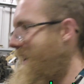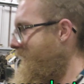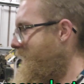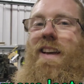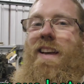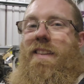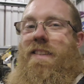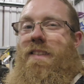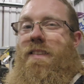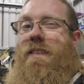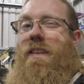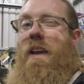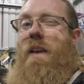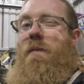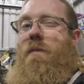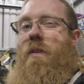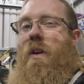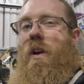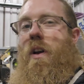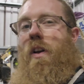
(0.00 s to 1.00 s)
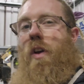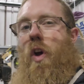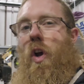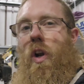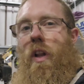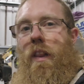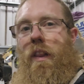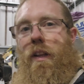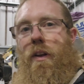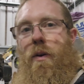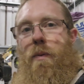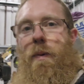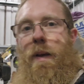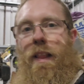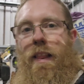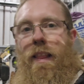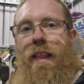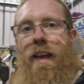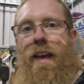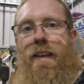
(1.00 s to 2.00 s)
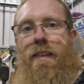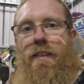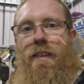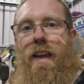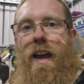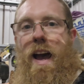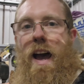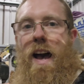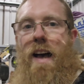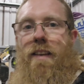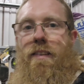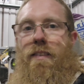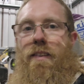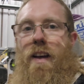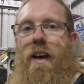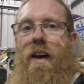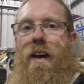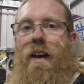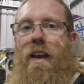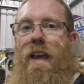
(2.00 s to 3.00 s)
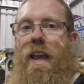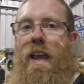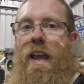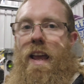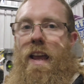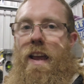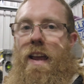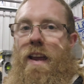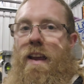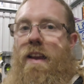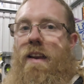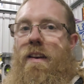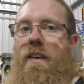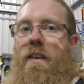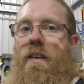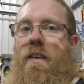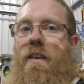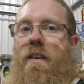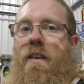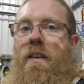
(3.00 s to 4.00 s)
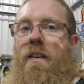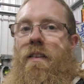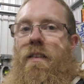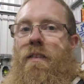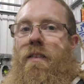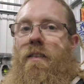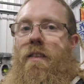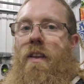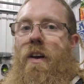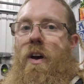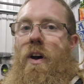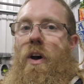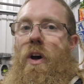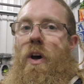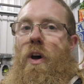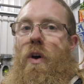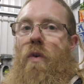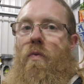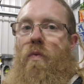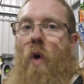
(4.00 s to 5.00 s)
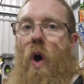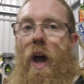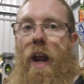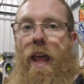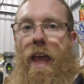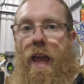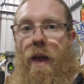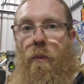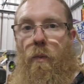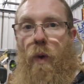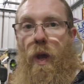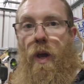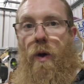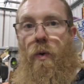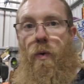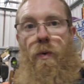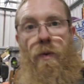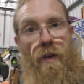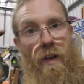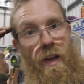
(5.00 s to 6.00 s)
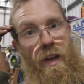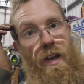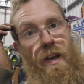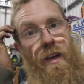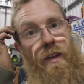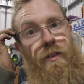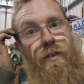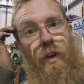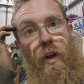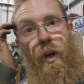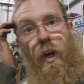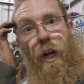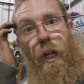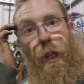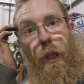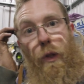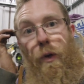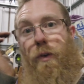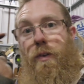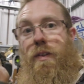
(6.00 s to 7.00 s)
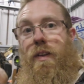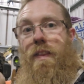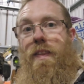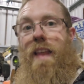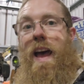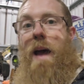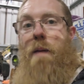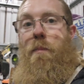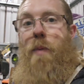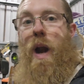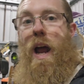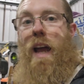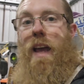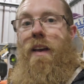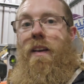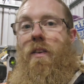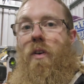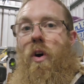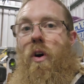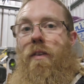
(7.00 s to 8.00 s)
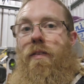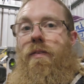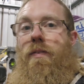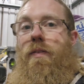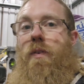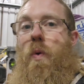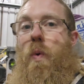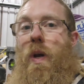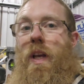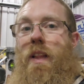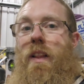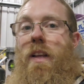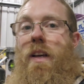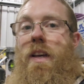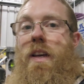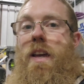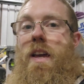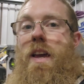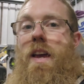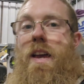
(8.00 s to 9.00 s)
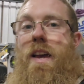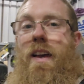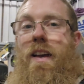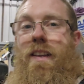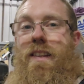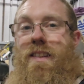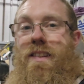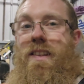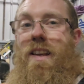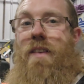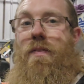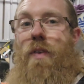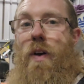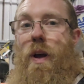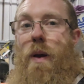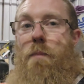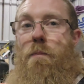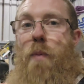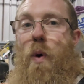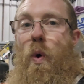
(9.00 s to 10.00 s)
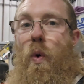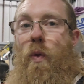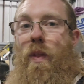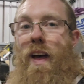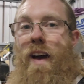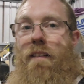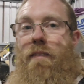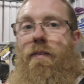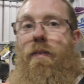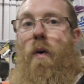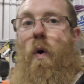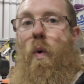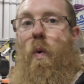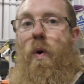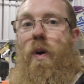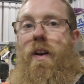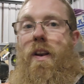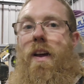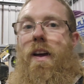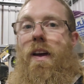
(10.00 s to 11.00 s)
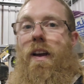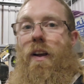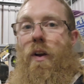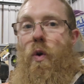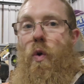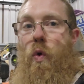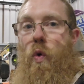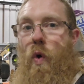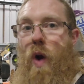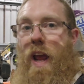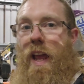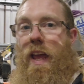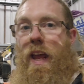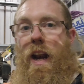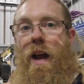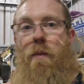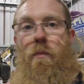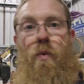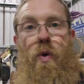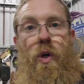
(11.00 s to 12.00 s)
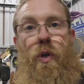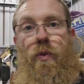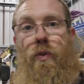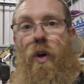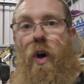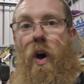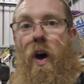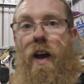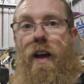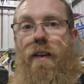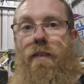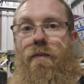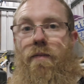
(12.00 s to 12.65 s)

It seems like I got a little bit less caster in the right hand wheel, so I'm gonna loosen that bracket off quickly and see if I can pull that forward, crank it up real tight.